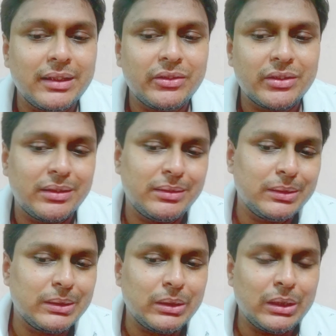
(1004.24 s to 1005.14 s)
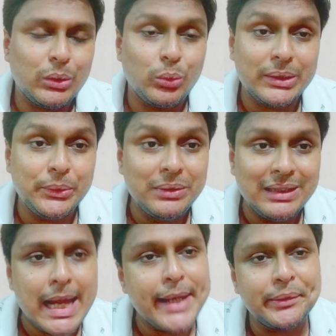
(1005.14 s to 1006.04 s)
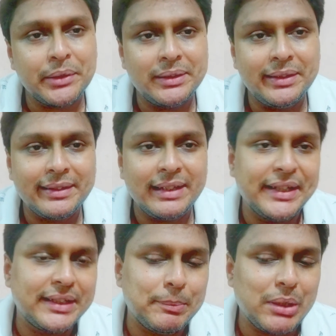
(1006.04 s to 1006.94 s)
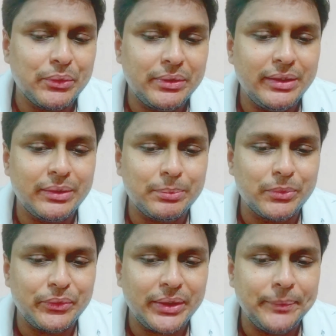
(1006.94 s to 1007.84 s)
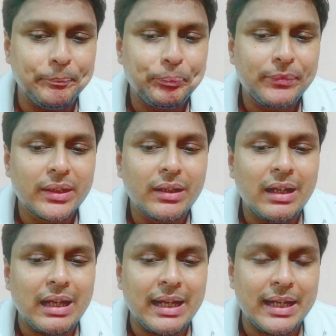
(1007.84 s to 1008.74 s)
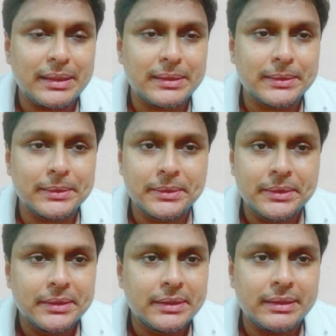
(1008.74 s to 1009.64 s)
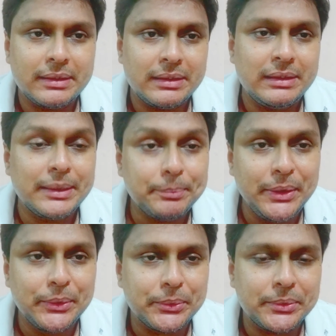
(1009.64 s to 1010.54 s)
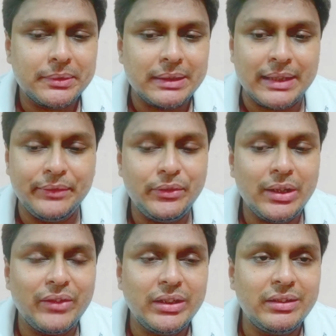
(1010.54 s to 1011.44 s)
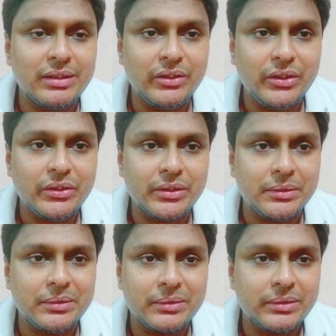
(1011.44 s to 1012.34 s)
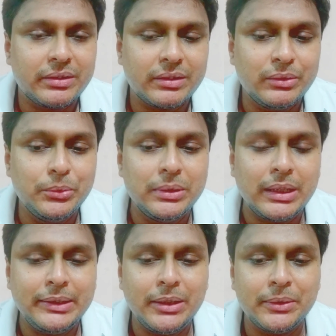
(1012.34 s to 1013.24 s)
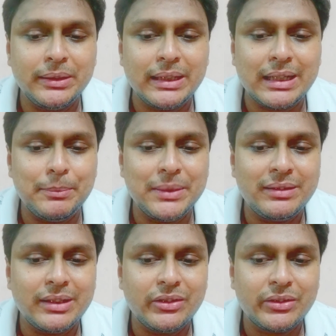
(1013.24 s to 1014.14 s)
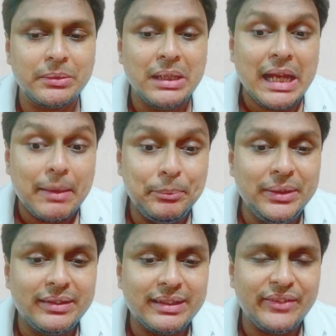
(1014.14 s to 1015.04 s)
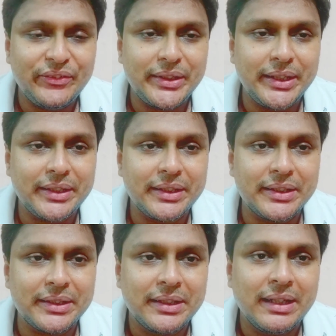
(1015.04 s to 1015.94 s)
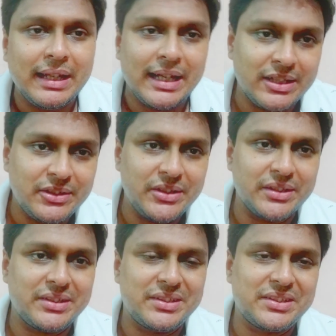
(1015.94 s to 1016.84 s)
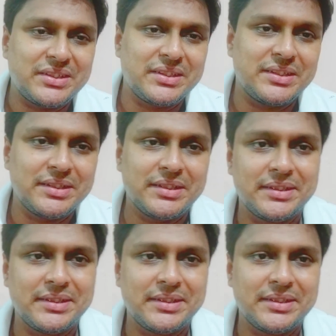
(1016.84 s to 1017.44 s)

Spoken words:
section what you liked or disliked about this movie, and let me know. And if you have any suggestions, do write down in the comment section. Be safe, take care, and cheers.